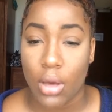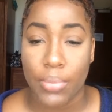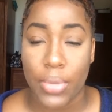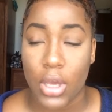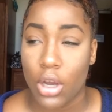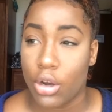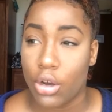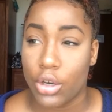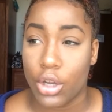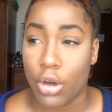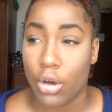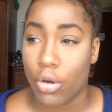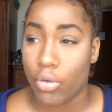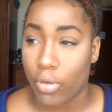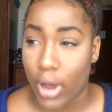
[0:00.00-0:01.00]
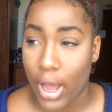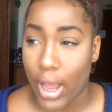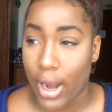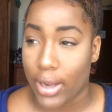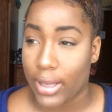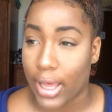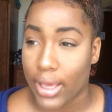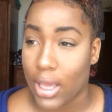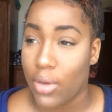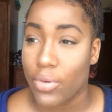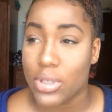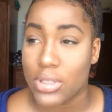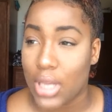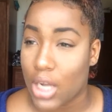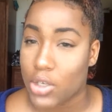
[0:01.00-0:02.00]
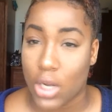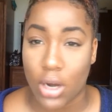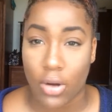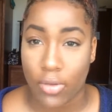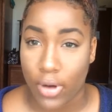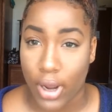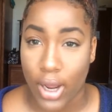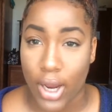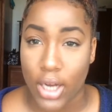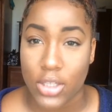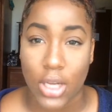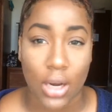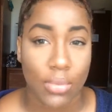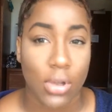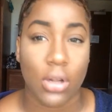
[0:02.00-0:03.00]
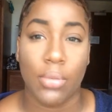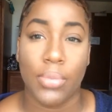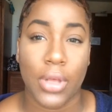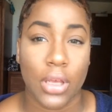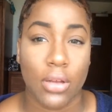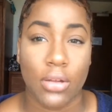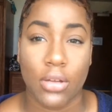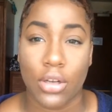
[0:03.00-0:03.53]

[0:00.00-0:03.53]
a big girl, don't cry. Like, he was not trying to cry, trying to be the big,